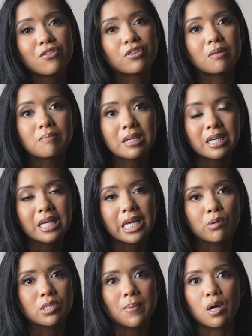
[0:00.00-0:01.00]
For me,
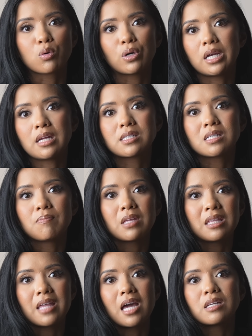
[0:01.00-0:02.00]
it was about creating
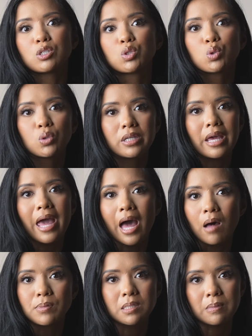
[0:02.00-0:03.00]
something that truly
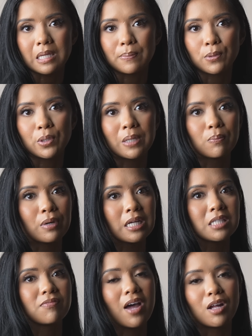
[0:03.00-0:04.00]
helps people and
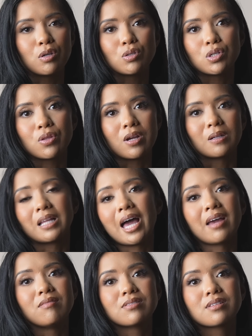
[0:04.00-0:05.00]
brings value to their
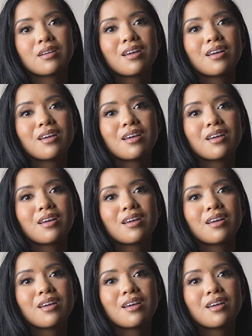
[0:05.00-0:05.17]
lives.